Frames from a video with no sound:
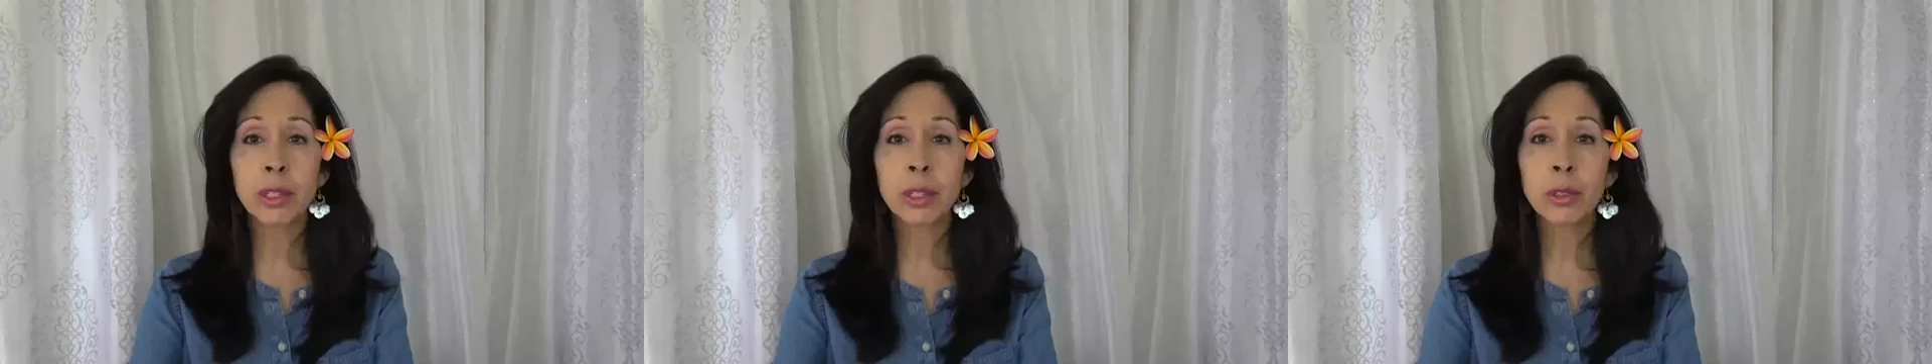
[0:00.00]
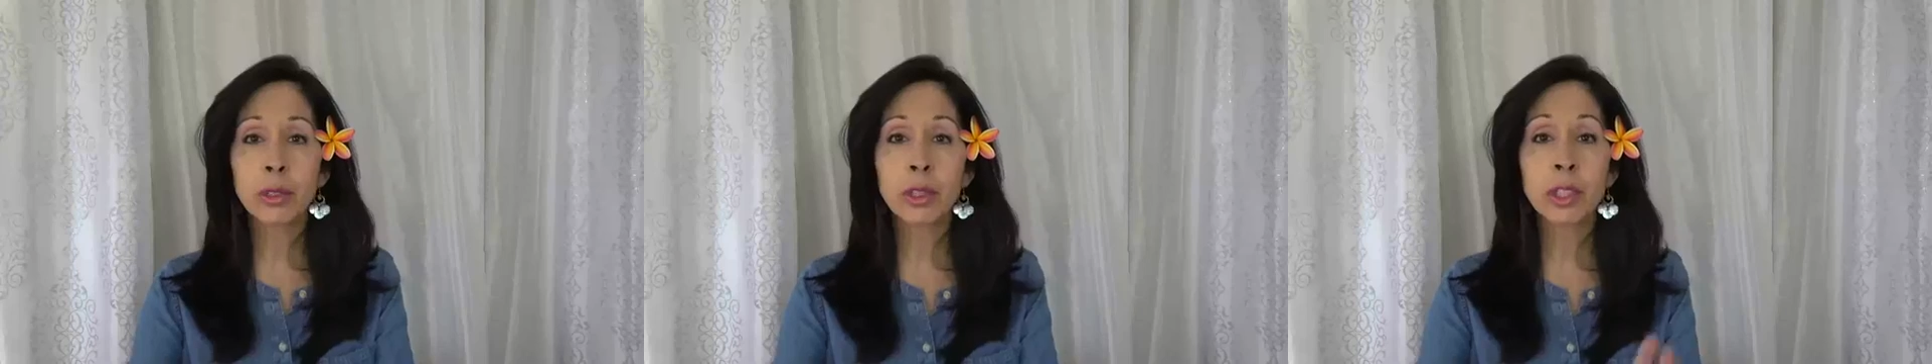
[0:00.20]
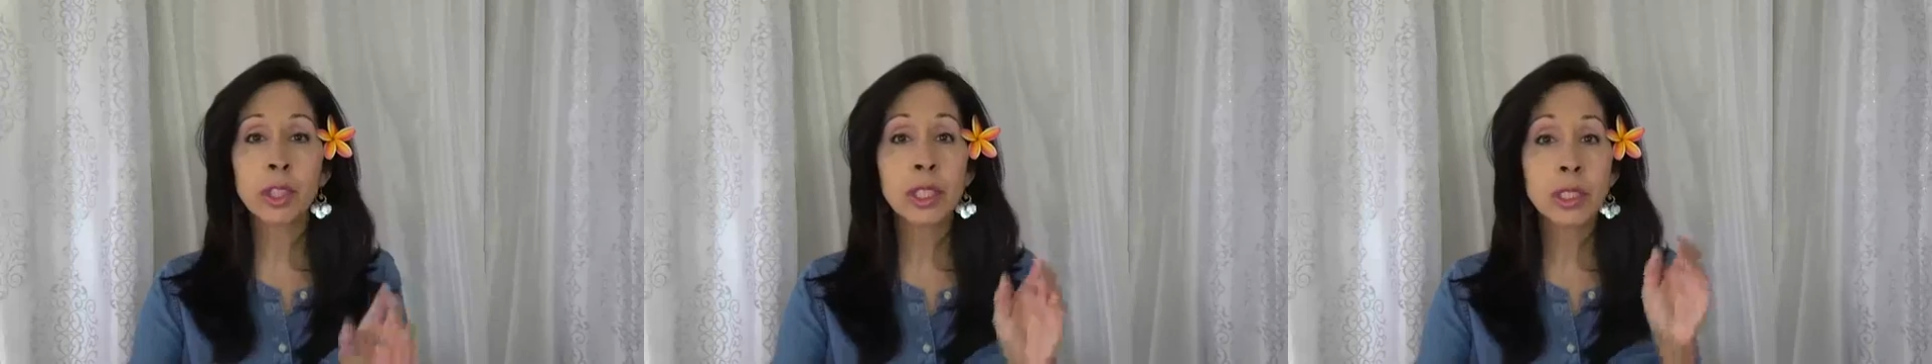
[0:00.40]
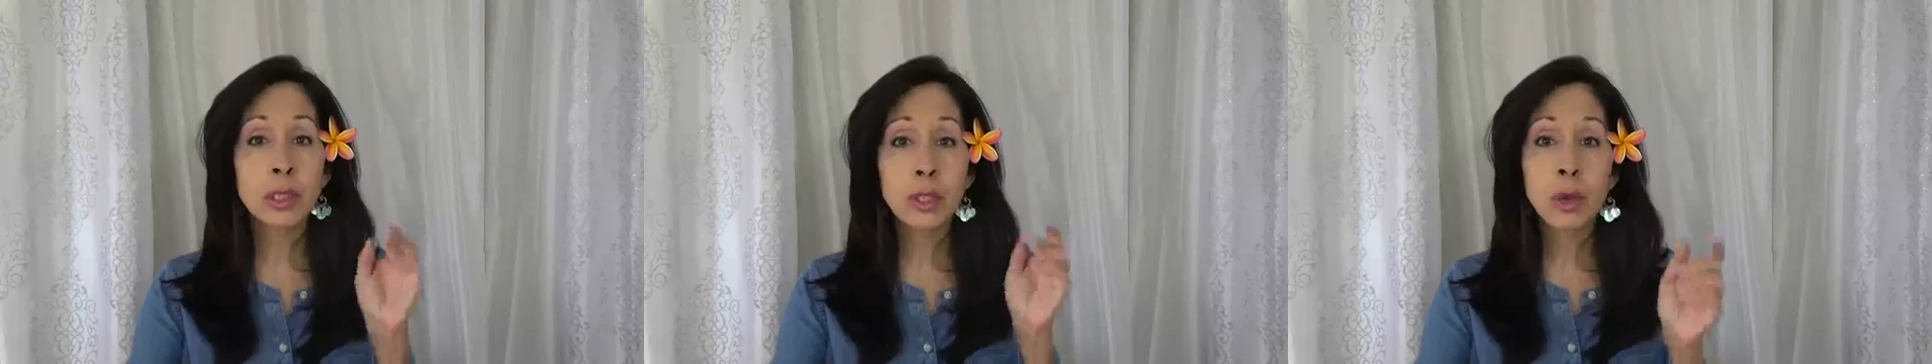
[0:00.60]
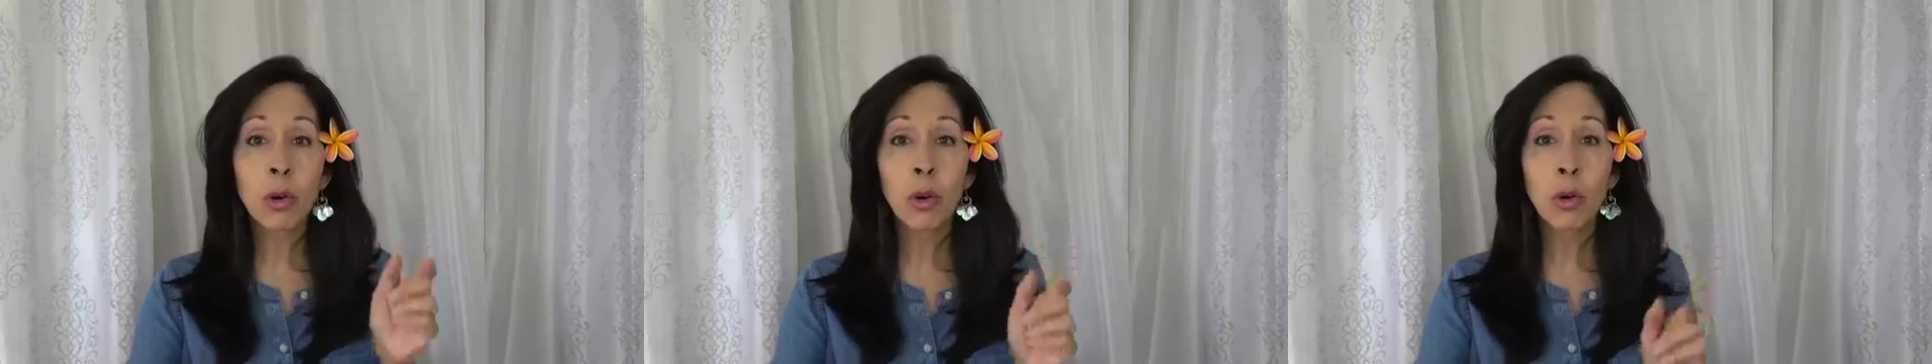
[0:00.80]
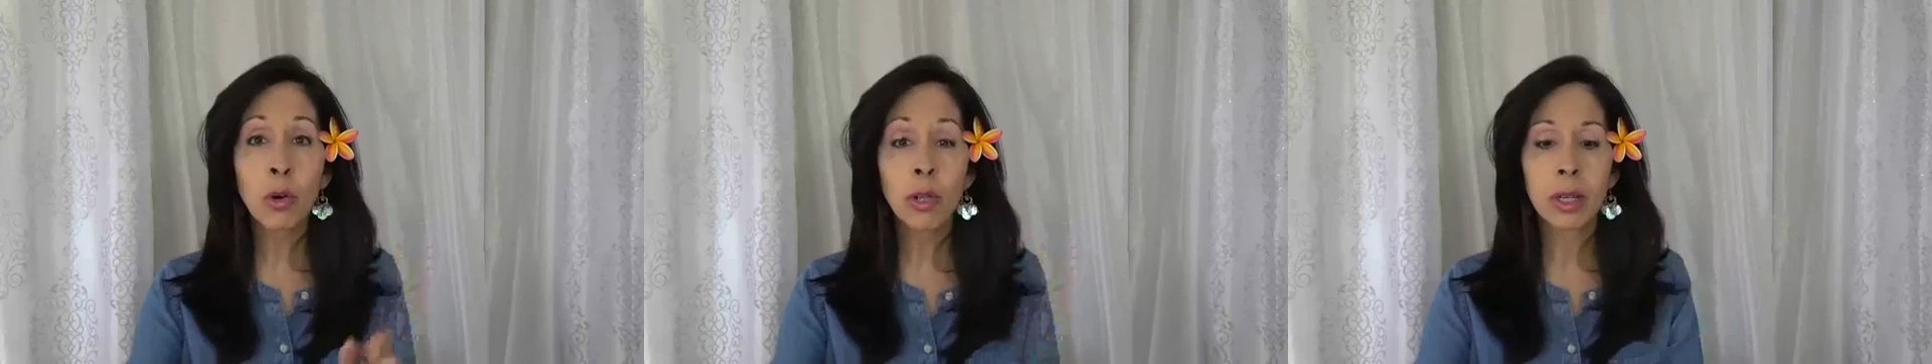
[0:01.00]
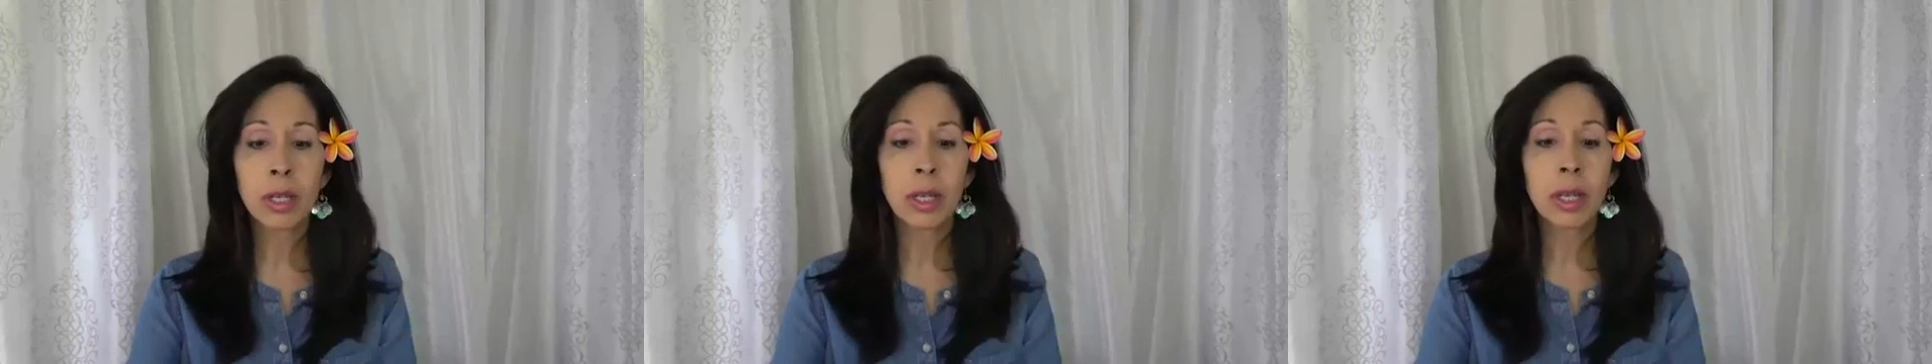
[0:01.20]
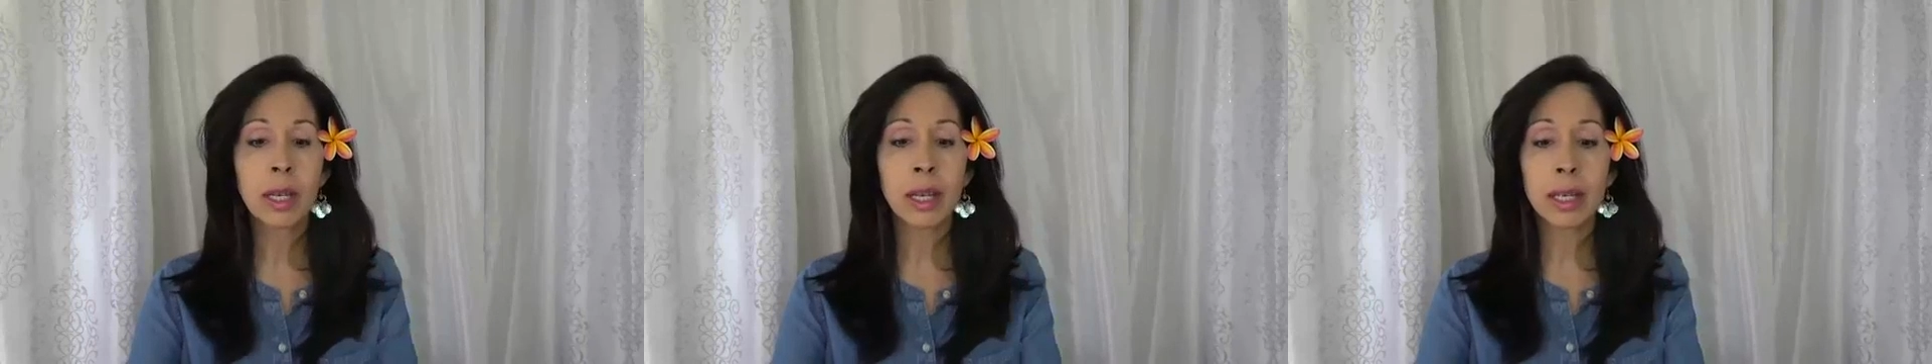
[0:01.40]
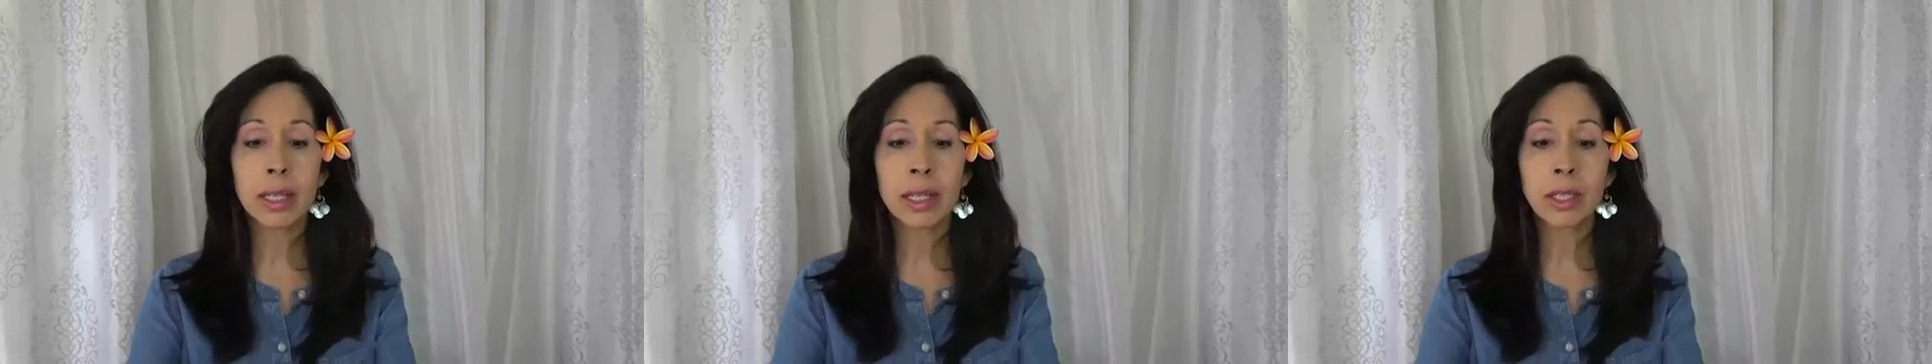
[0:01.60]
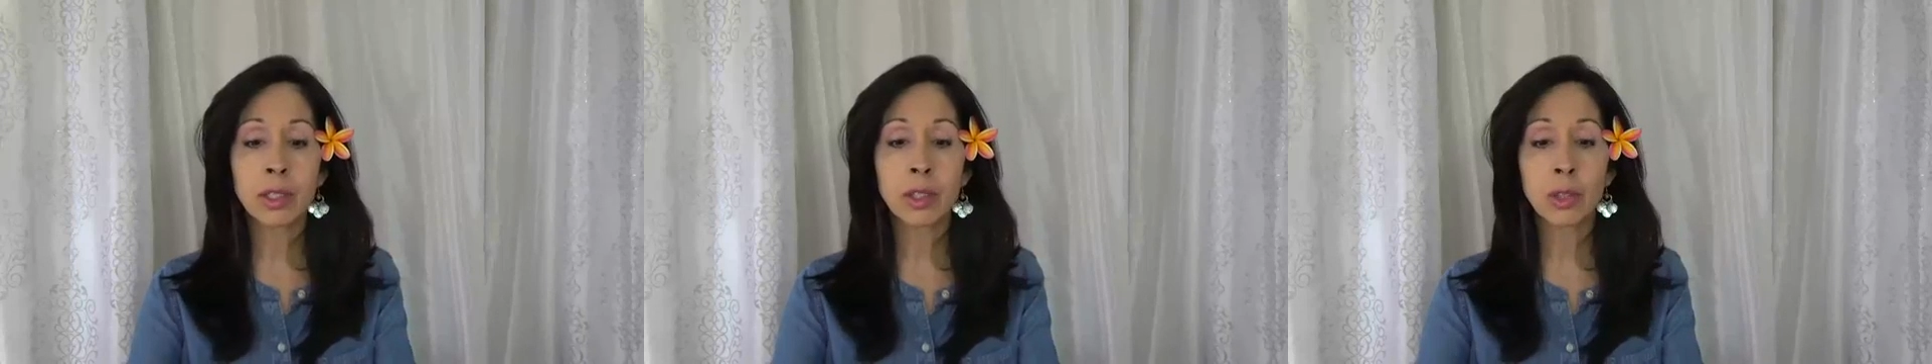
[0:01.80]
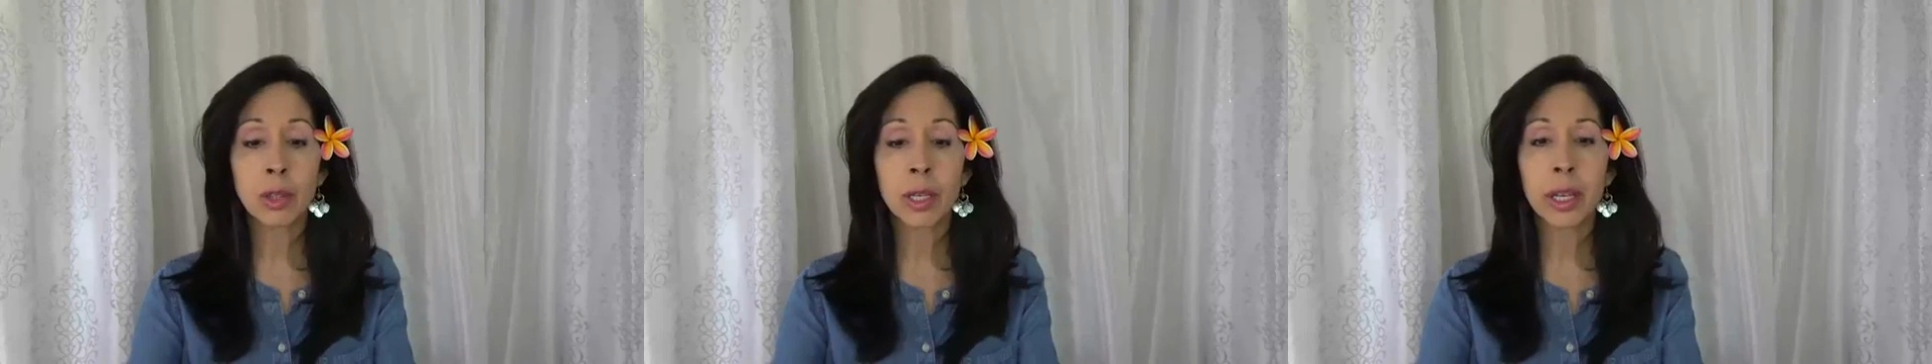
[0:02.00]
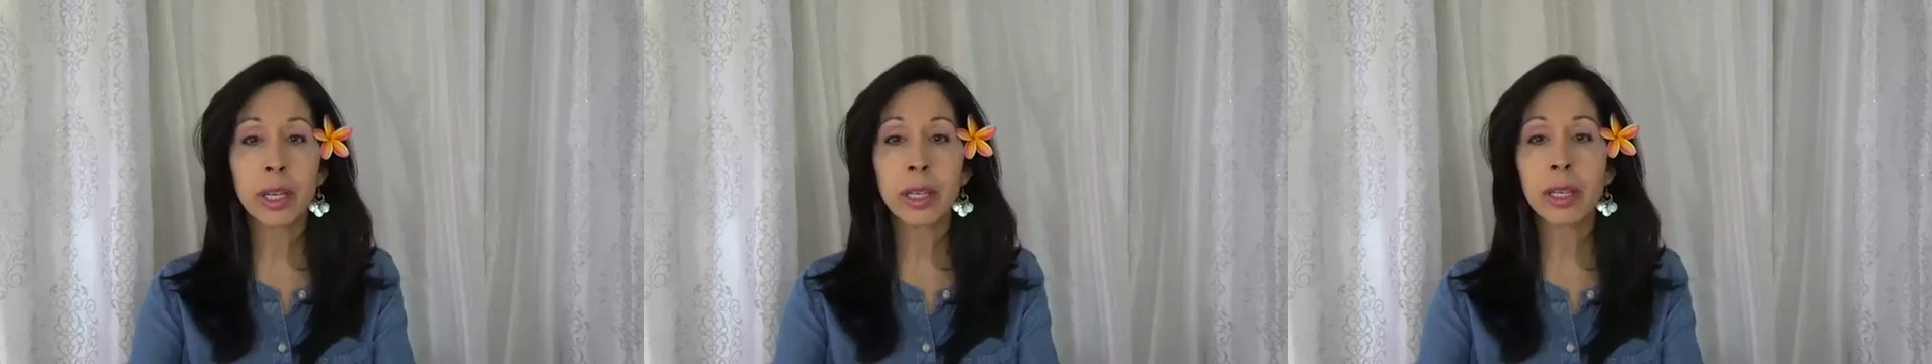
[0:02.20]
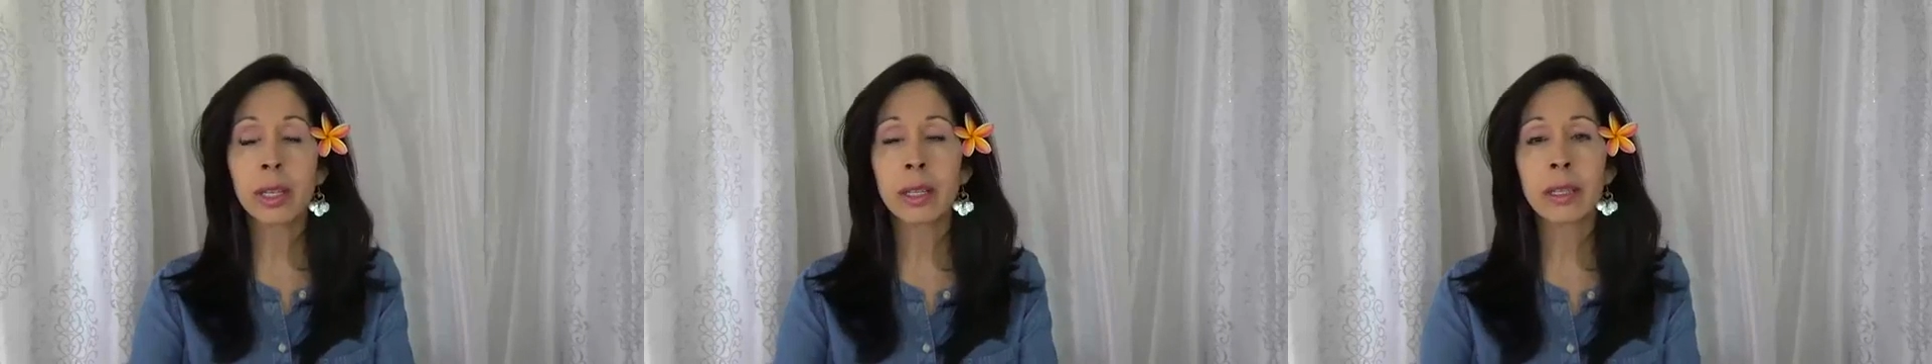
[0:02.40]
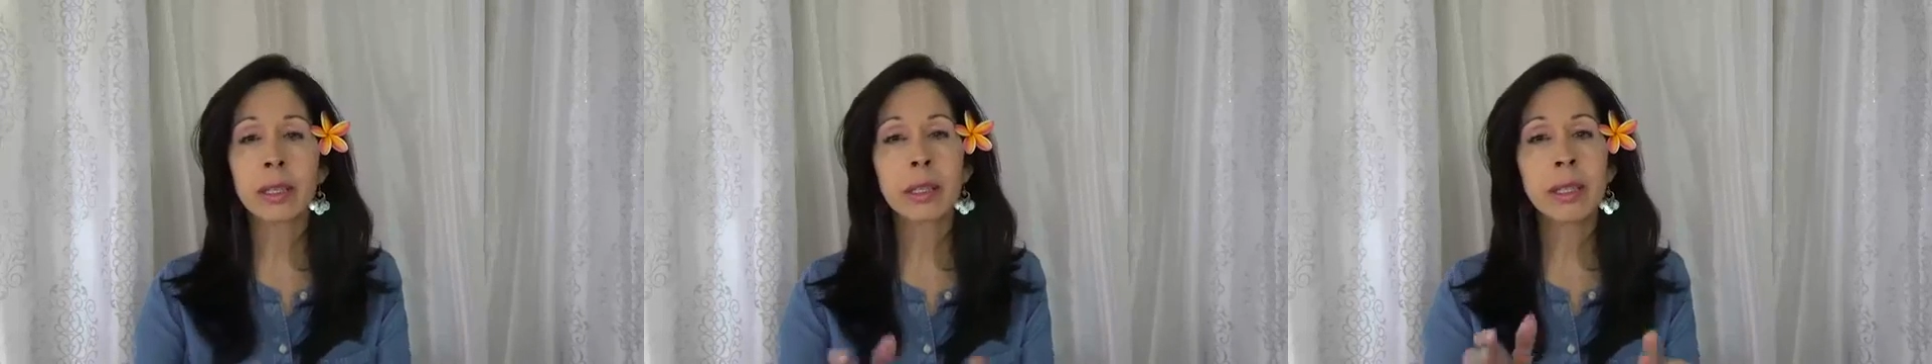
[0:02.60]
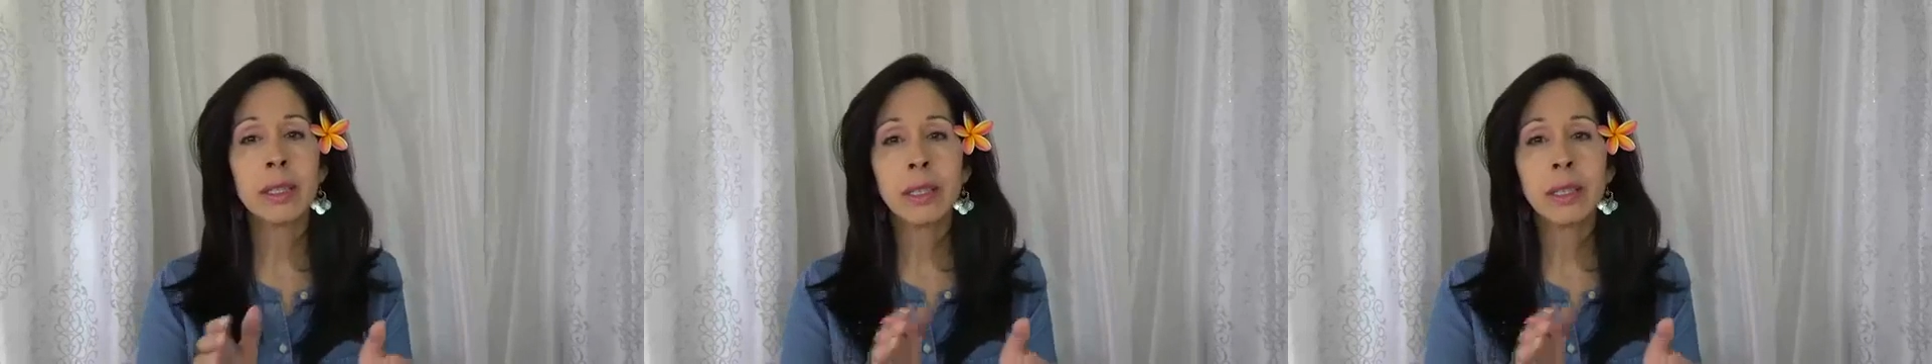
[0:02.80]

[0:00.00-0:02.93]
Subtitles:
you just go and enjoy it, and